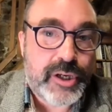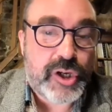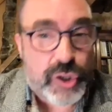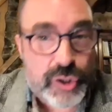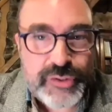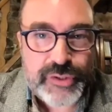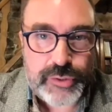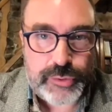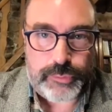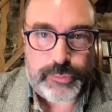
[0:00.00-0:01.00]

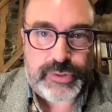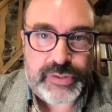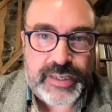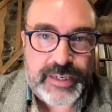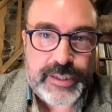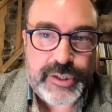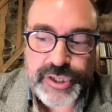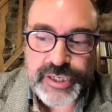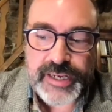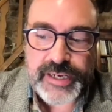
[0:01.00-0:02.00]
constitutes an
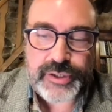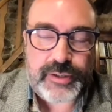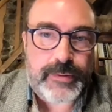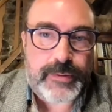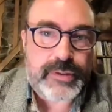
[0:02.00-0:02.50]
initiation,